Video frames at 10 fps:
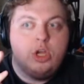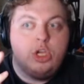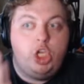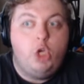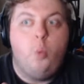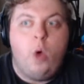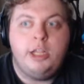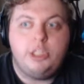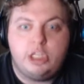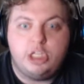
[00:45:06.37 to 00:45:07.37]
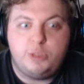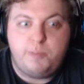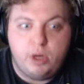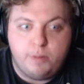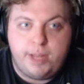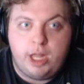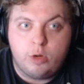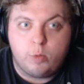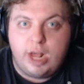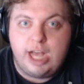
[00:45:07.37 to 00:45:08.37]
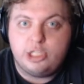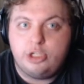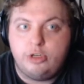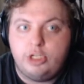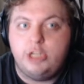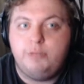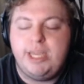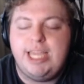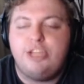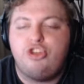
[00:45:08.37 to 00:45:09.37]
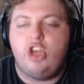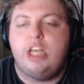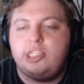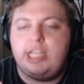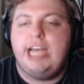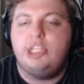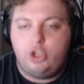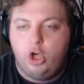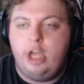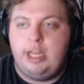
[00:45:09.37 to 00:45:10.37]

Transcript: you want the Spear Pillar roster to be just as good.